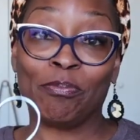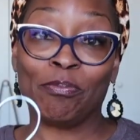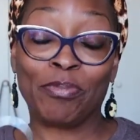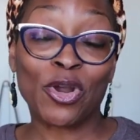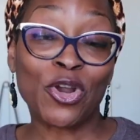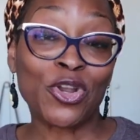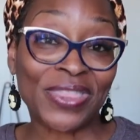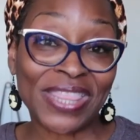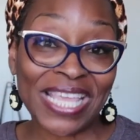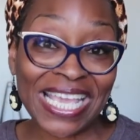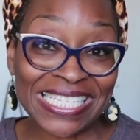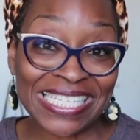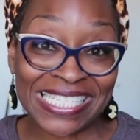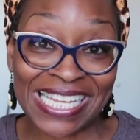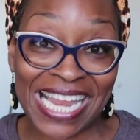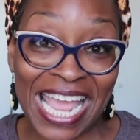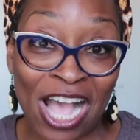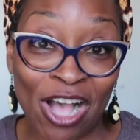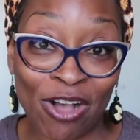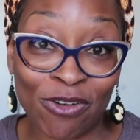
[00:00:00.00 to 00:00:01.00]
birthday
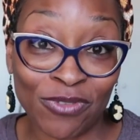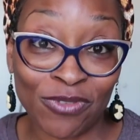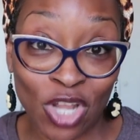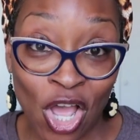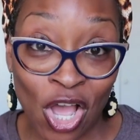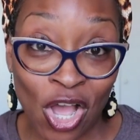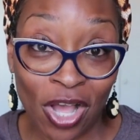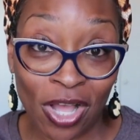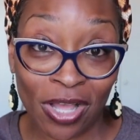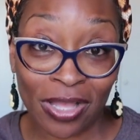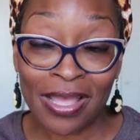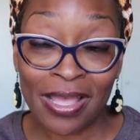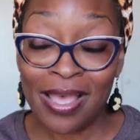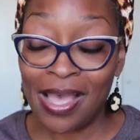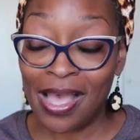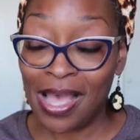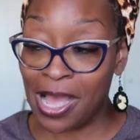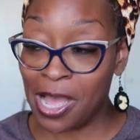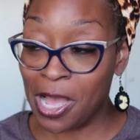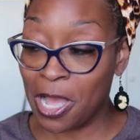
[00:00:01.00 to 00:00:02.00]
style vlog,
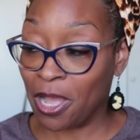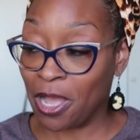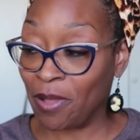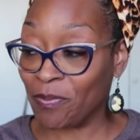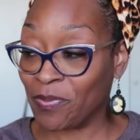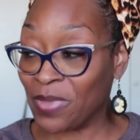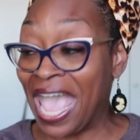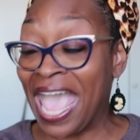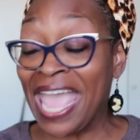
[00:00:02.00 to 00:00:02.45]
and